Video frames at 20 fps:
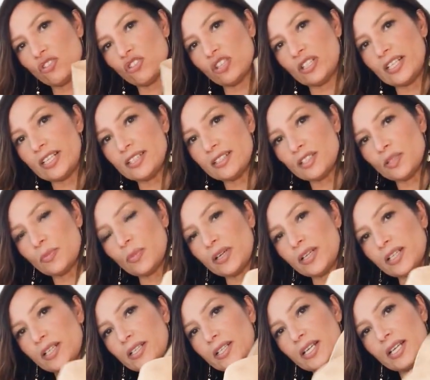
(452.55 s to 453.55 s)

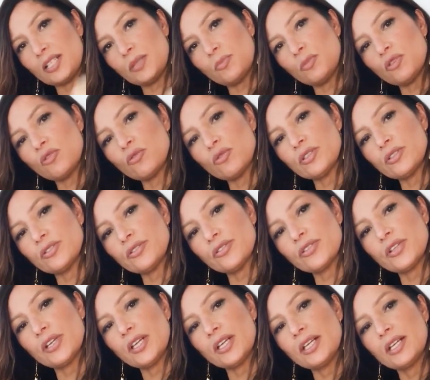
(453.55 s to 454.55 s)
Chanel-inspired
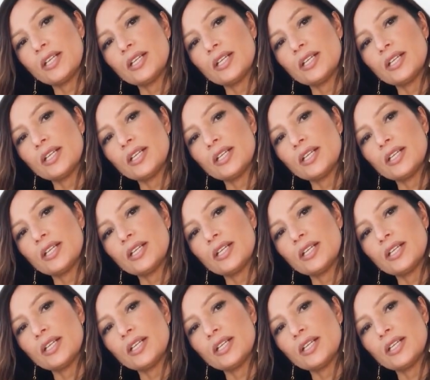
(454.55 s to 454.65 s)
espadrilles.